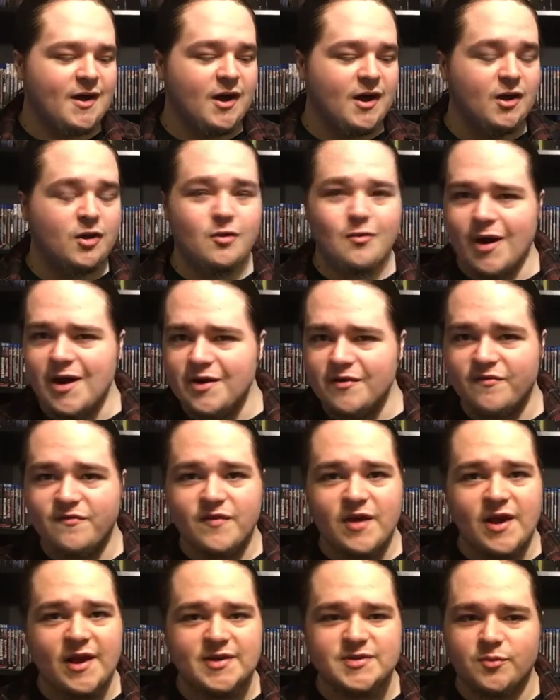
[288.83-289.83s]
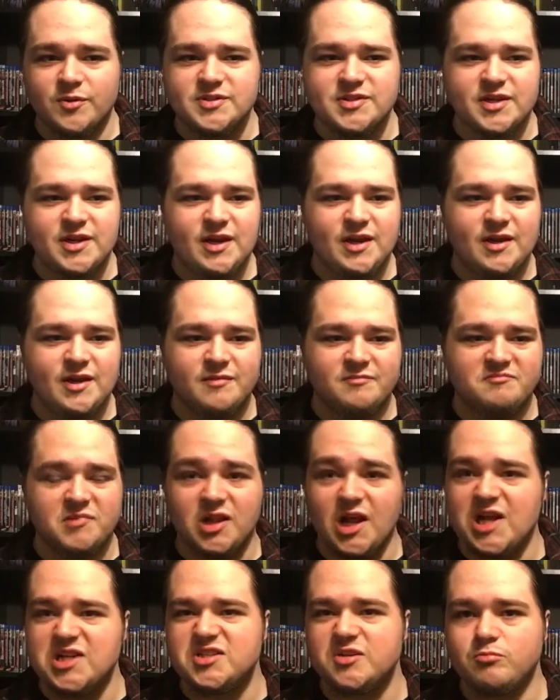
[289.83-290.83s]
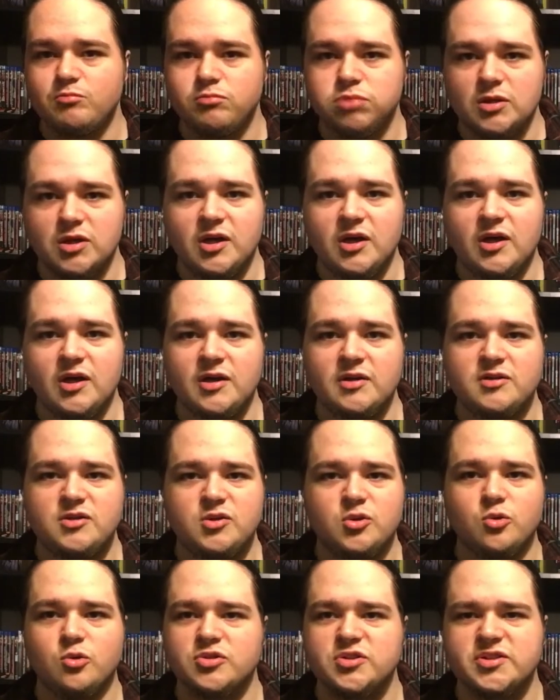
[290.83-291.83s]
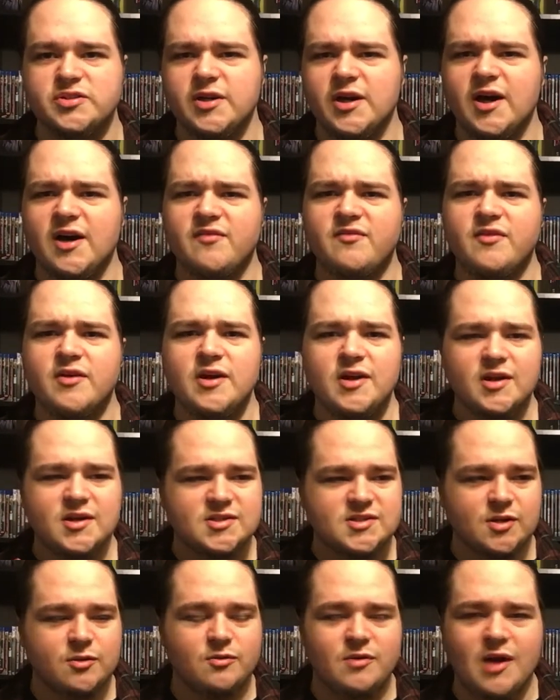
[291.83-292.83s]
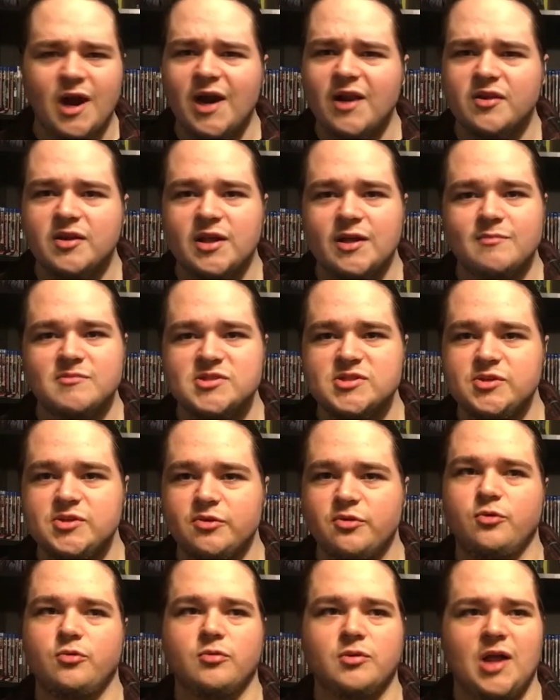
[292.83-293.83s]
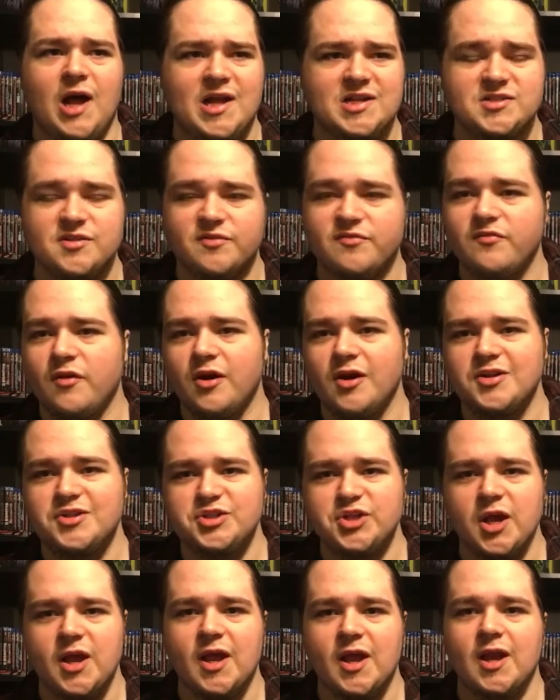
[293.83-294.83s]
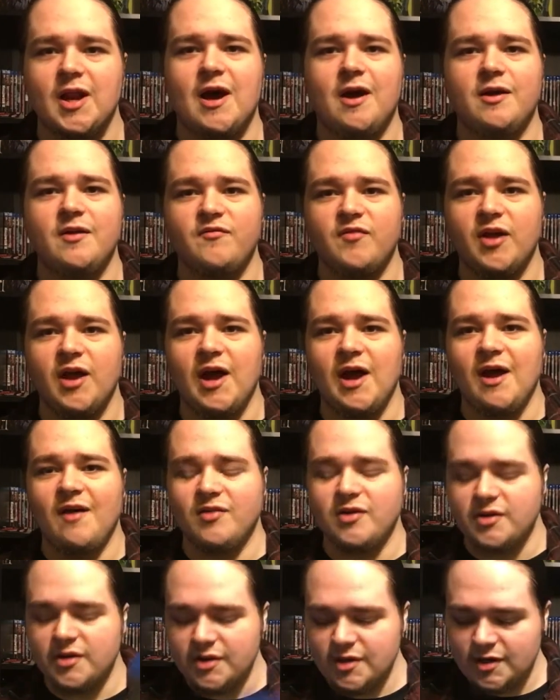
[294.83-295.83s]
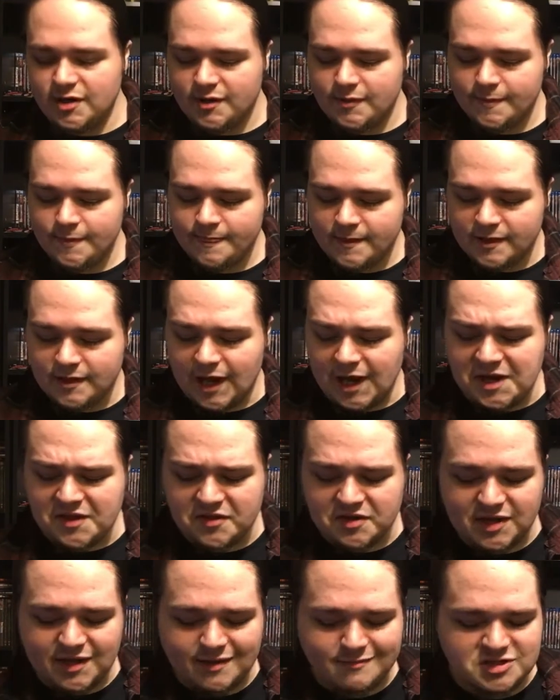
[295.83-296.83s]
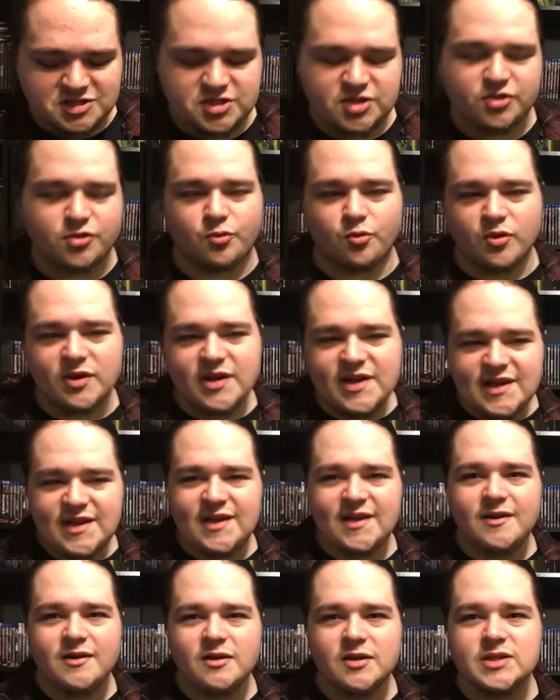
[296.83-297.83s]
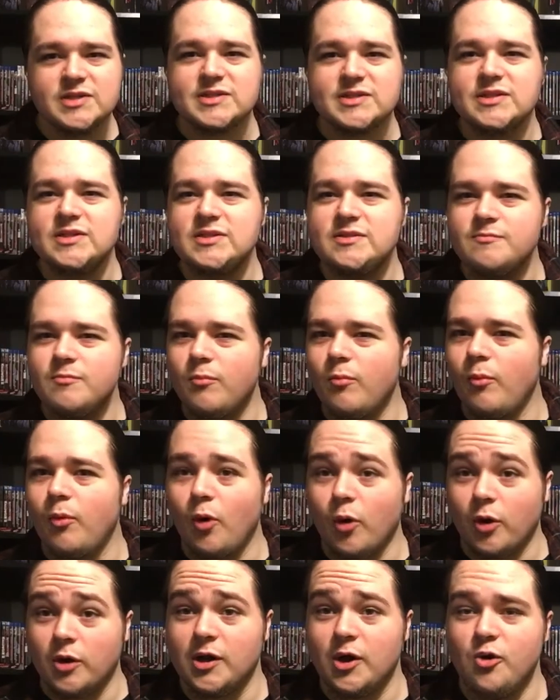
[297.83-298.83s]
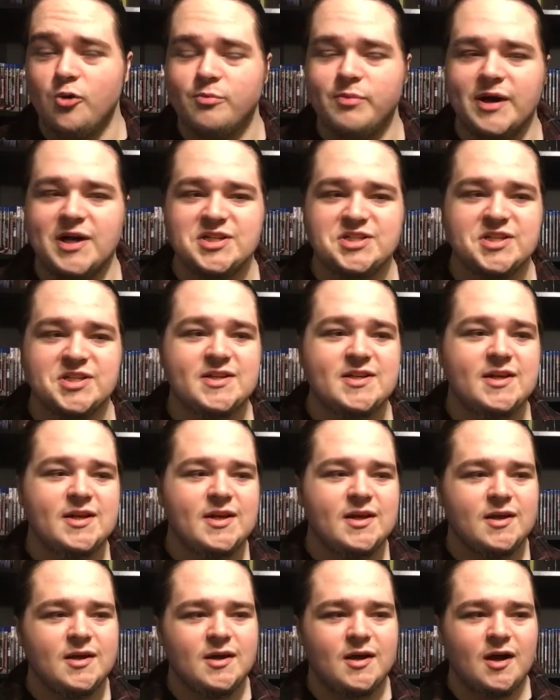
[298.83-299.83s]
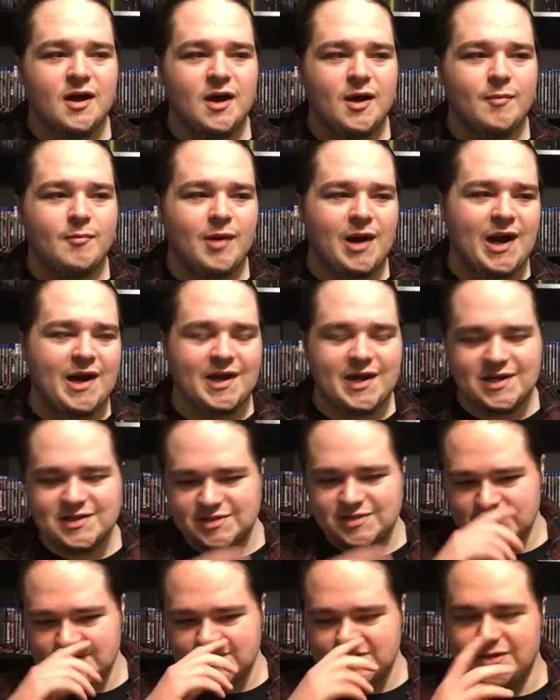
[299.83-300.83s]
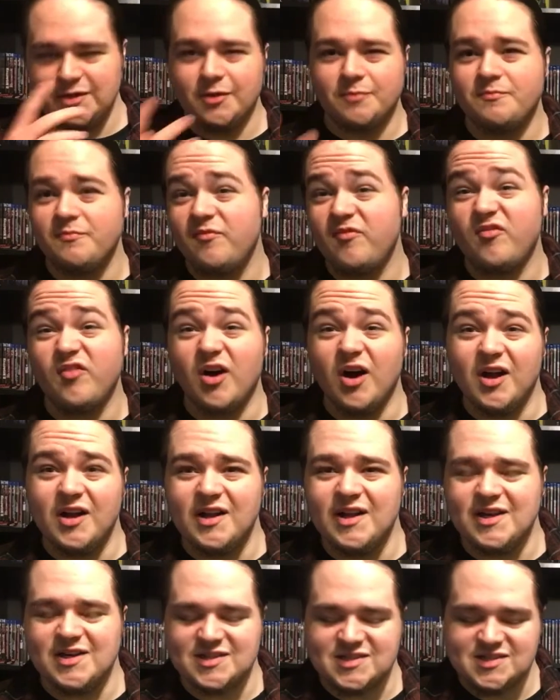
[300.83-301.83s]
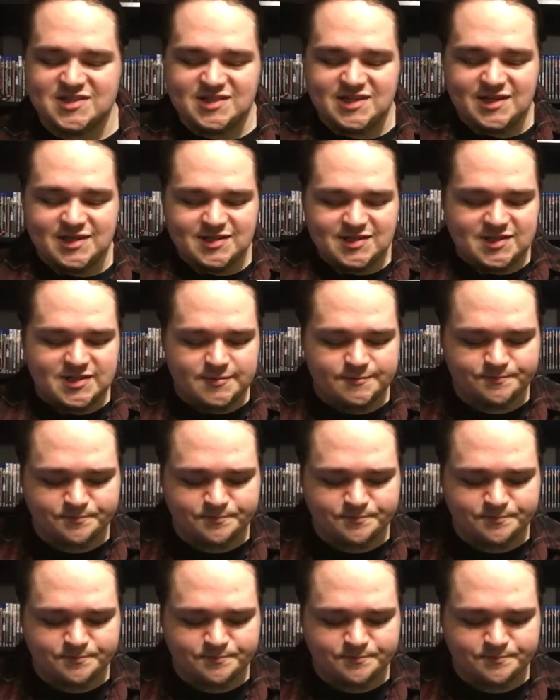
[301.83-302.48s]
Great effects, once again, lots of blood, cool stuff. So Night of the Demons 2, lots of fun. Check it out if you haven't. Night of the Demons 3 is more low budget. But I guess it's still fun in a sense.